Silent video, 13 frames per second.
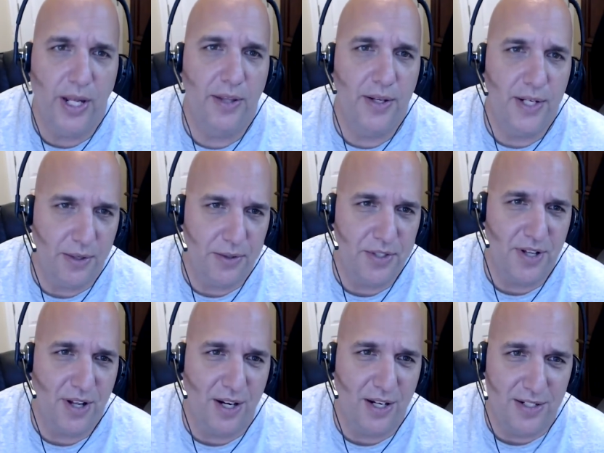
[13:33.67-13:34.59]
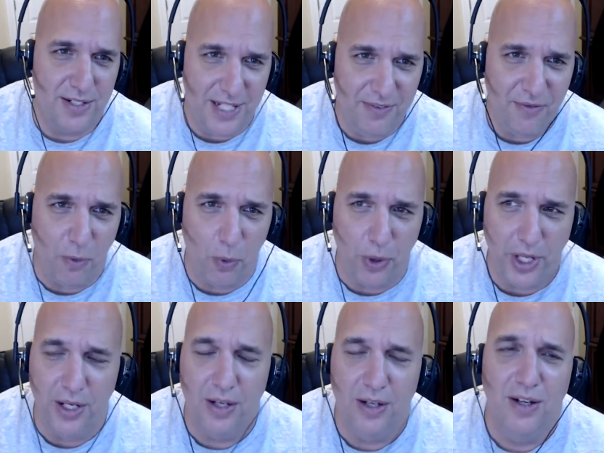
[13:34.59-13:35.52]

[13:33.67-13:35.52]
and the Sonic D40,